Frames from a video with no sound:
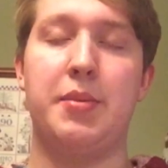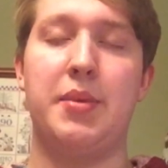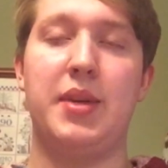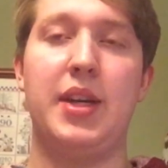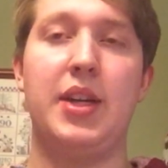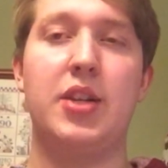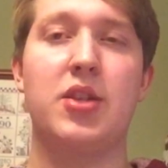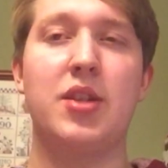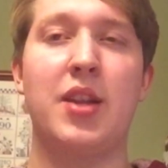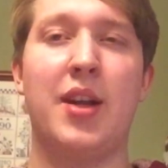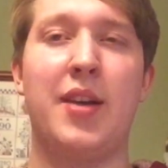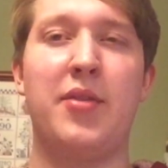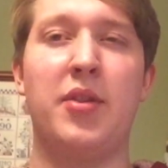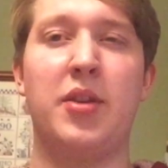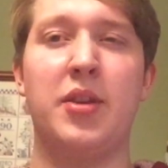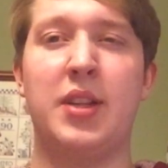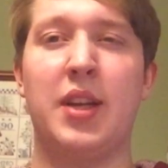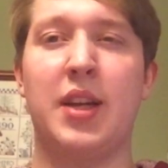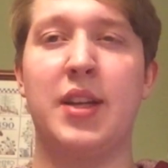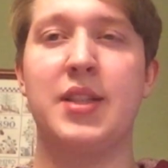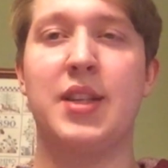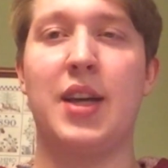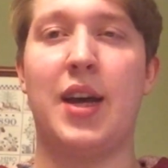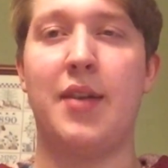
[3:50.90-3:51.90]
each level
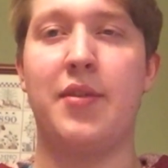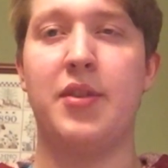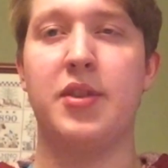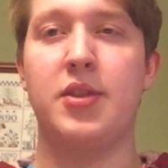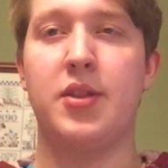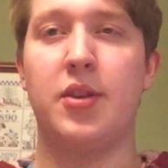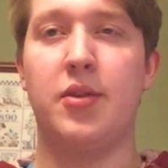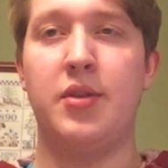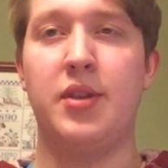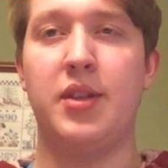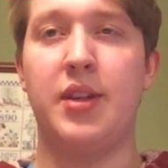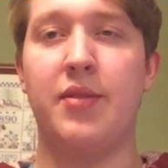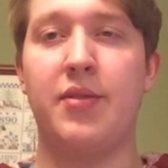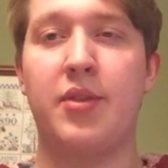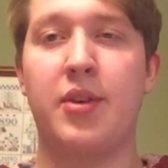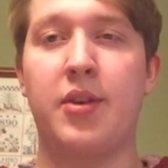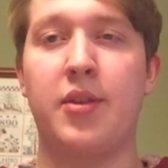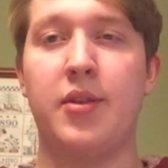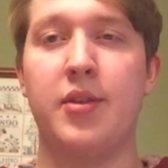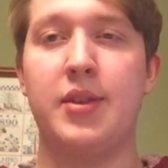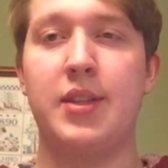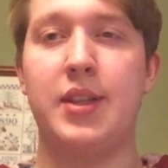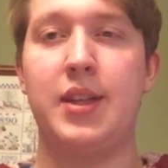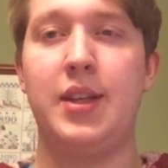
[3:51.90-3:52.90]
does have its own
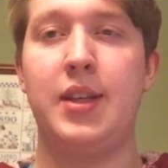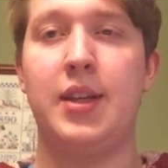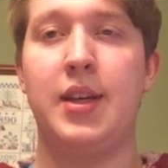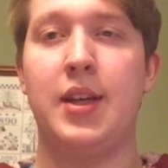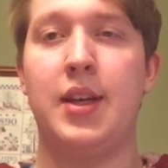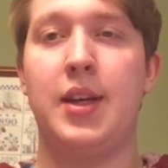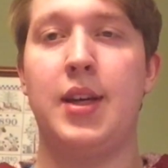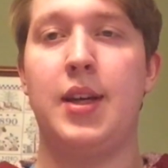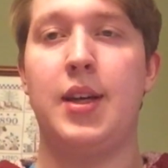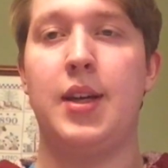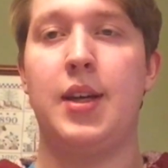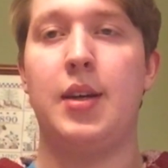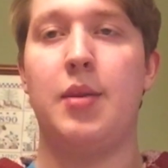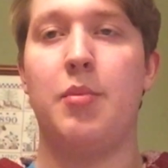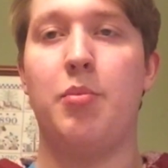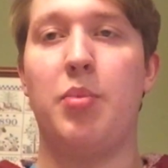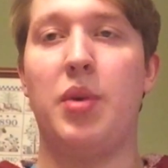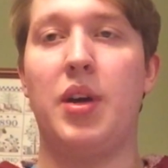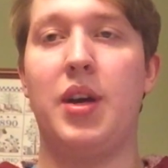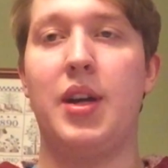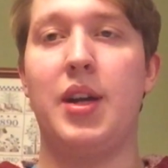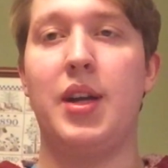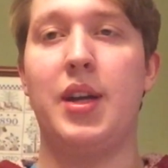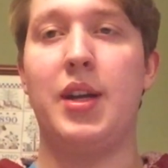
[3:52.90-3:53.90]
difficulty,
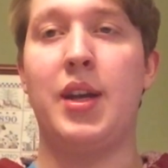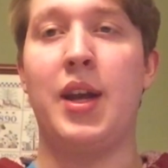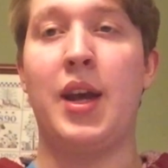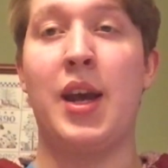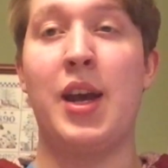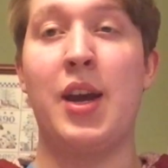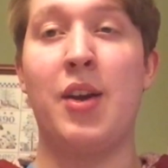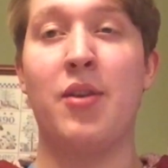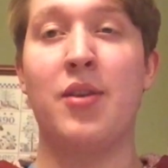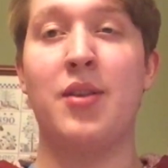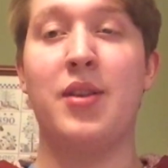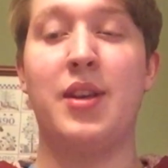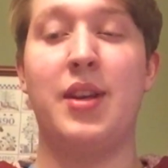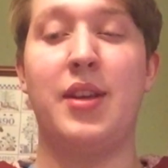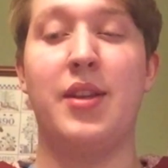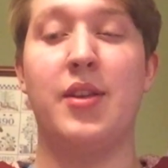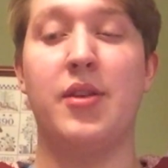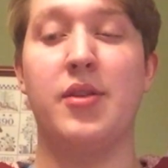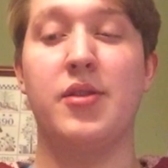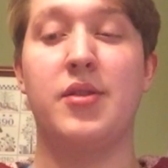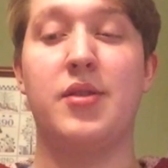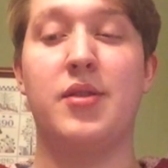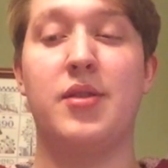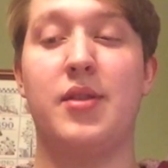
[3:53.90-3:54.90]
but inherently
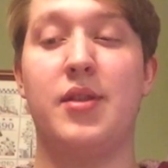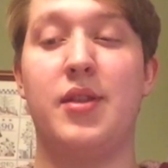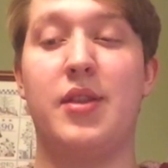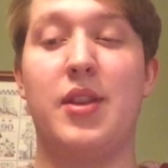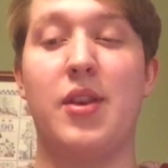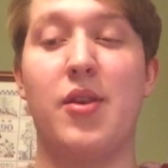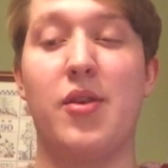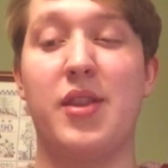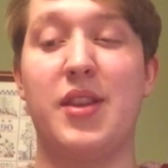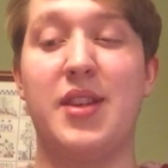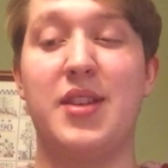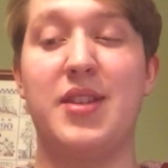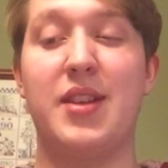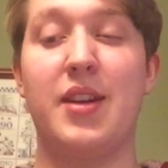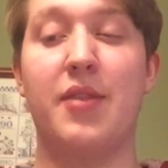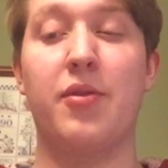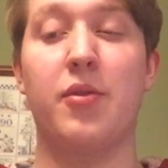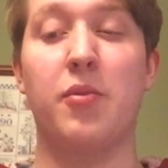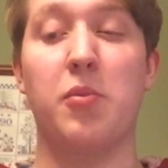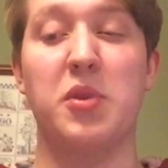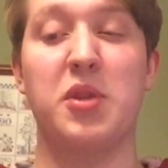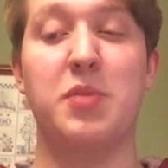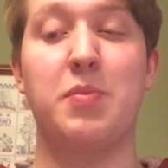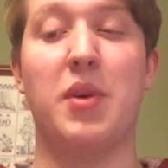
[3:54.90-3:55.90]
there are these
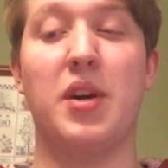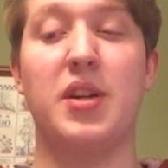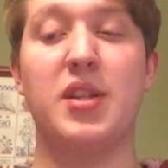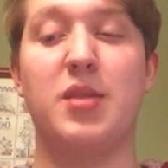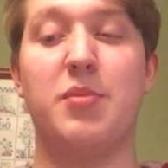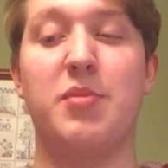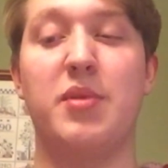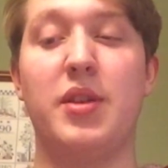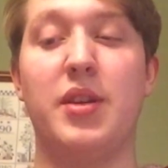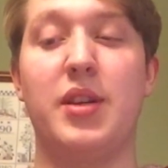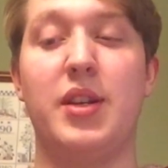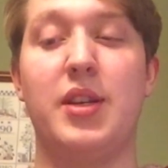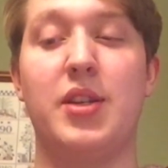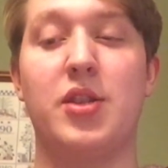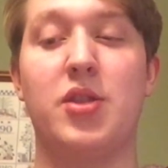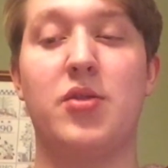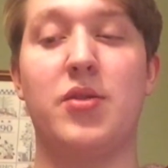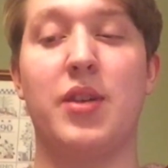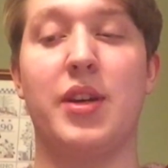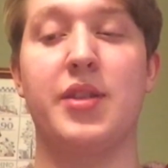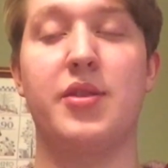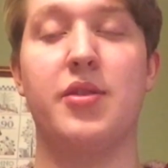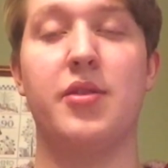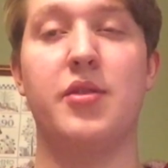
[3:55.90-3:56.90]
different responsibilities,
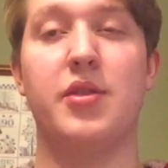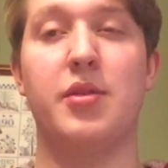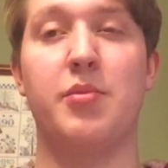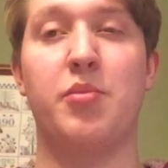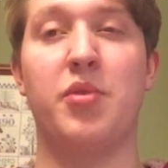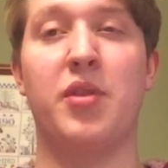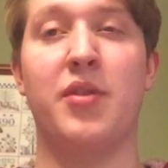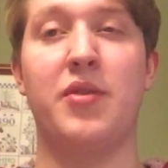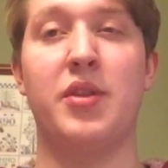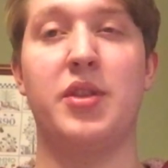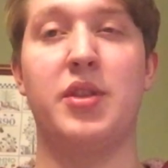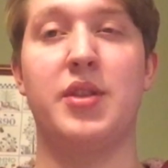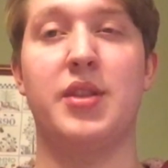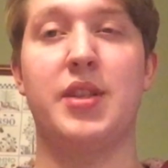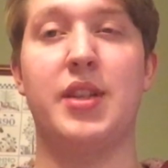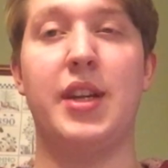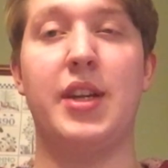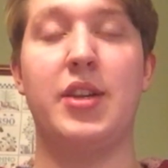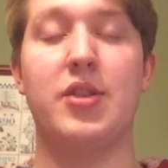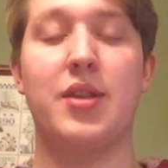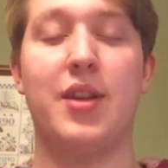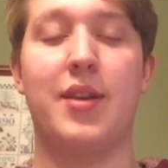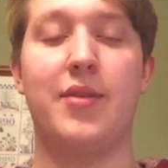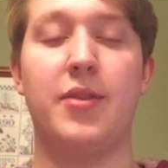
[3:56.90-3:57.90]
stressors, and privileges at
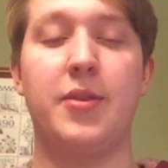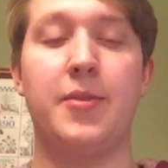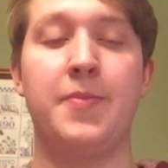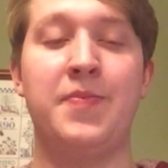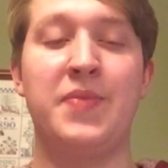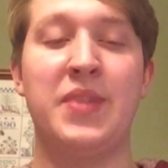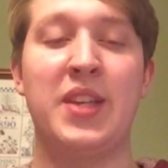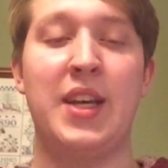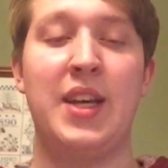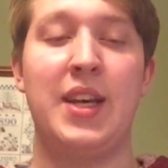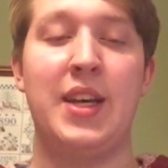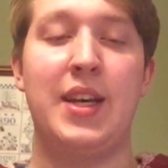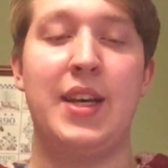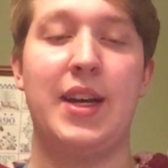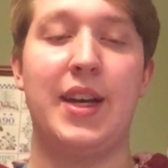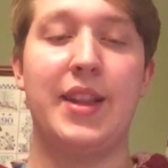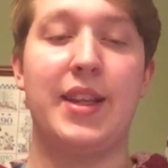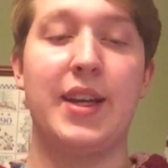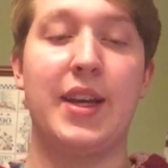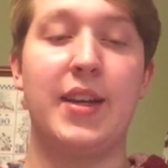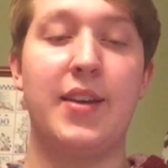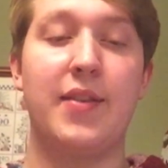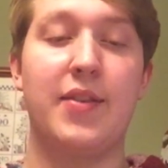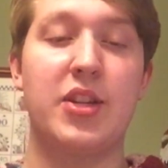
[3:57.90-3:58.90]
each level. At
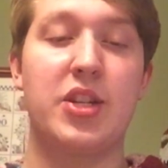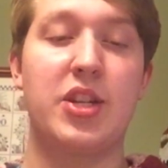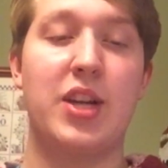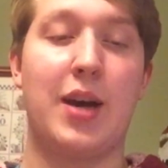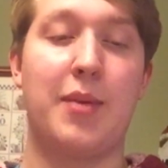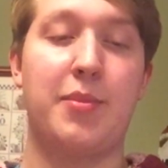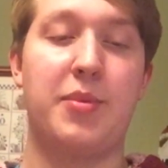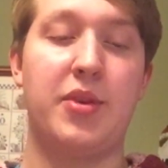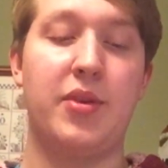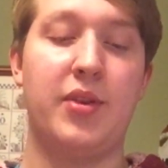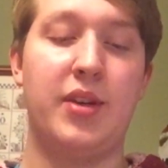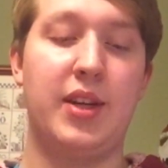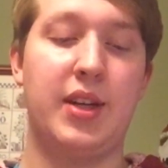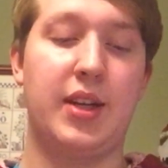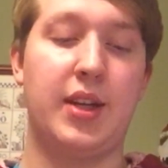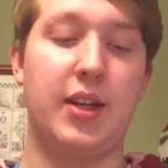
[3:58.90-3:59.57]
the end of the chapter, he